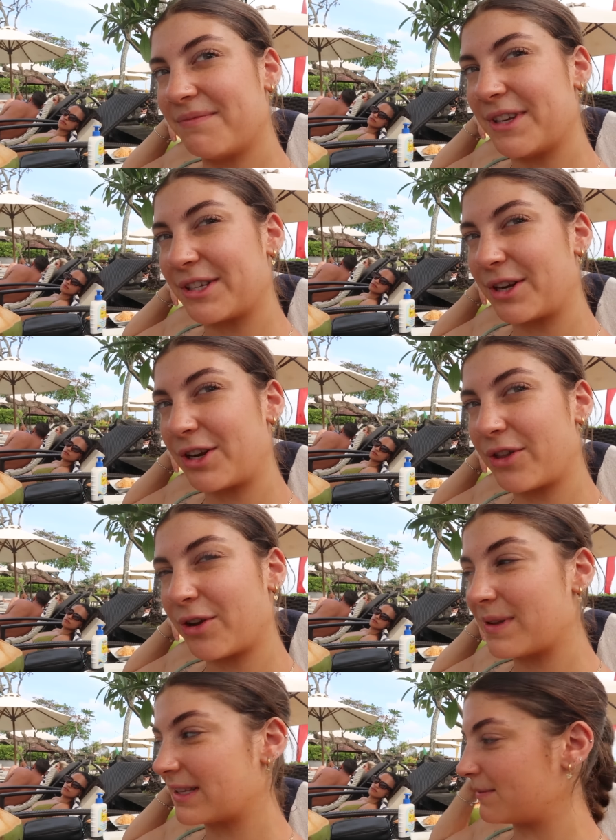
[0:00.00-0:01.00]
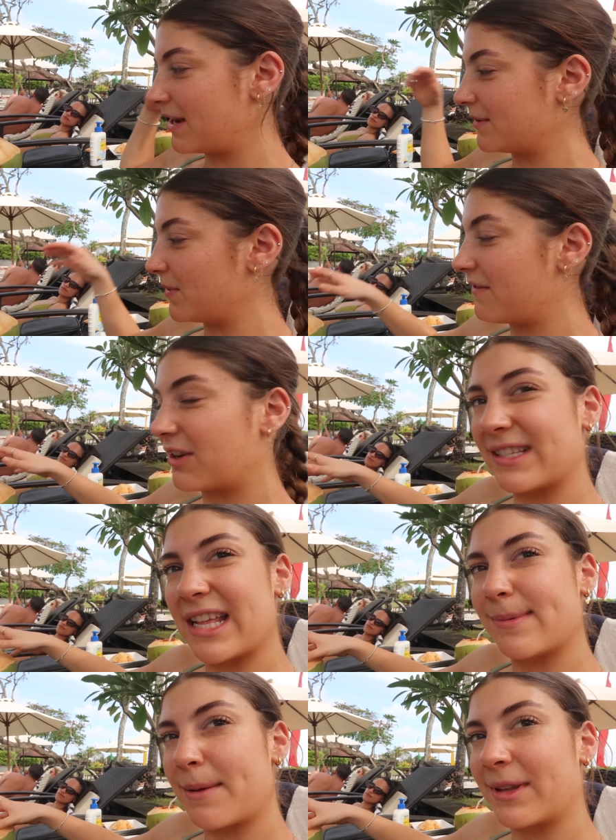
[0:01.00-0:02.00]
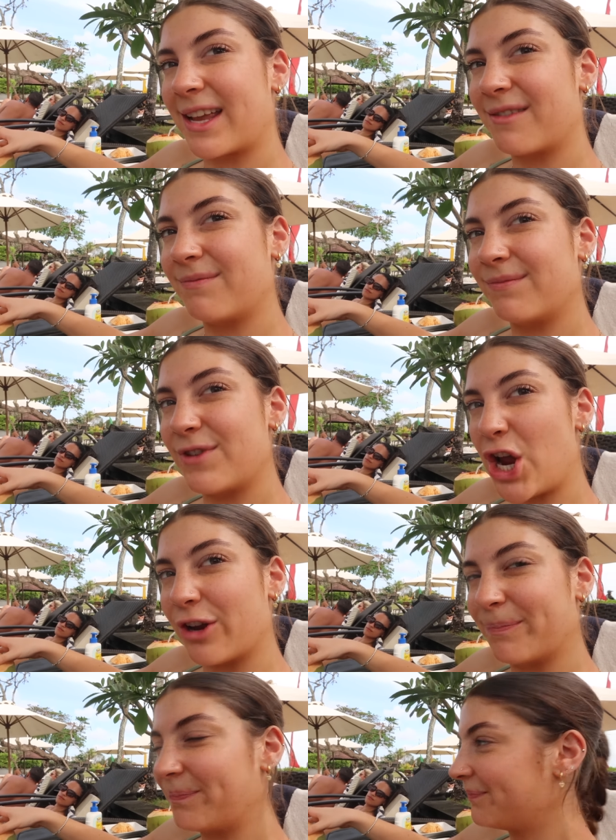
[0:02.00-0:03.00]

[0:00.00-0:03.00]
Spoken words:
go through with it sometimes. Are we ever gonna see these people again? No.